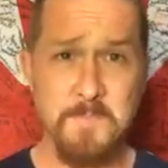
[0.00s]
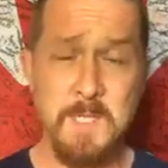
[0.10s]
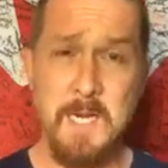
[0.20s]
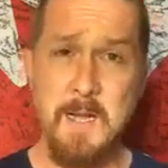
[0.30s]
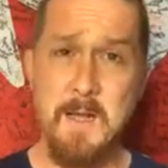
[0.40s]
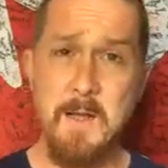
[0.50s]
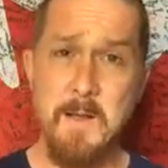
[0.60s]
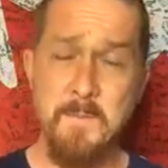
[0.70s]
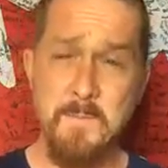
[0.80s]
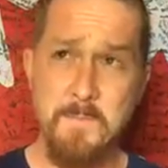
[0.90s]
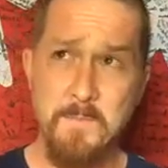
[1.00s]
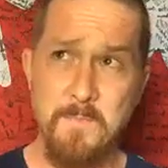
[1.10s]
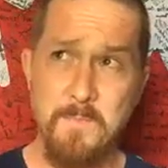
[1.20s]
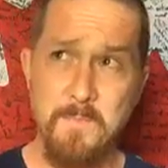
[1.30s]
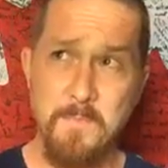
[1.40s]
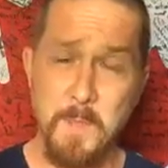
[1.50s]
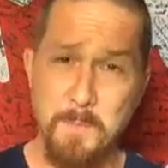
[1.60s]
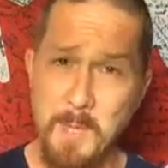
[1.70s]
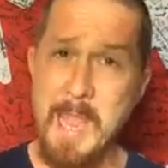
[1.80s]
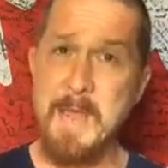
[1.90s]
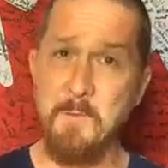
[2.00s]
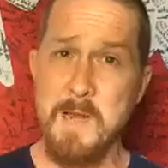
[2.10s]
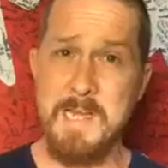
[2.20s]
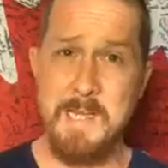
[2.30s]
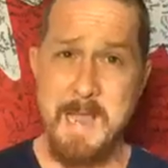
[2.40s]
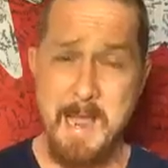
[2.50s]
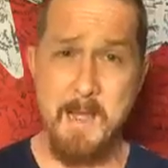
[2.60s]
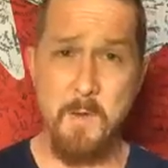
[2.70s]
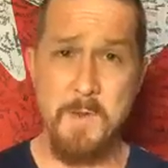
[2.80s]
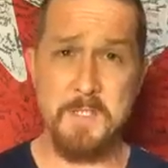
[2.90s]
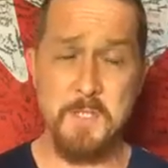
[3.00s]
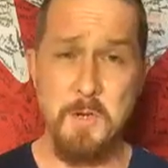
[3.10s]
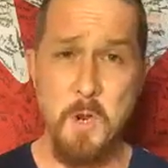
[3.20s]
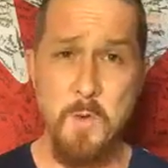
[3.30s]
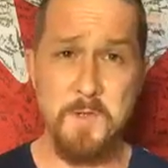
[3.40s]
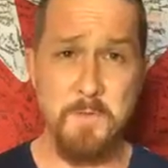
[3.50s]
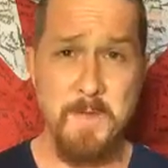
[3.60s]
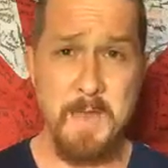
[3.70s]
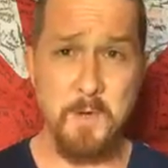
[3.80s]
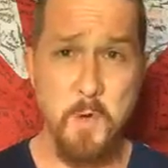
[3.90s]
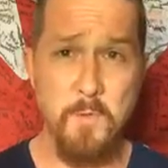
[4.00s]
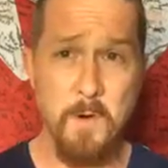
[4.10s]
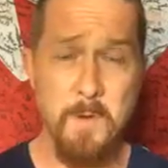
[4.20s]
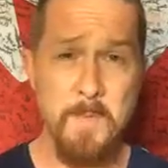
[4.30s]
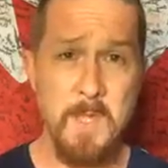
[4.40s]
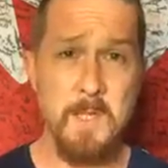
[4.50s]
the plan right now is to go into Vancouver,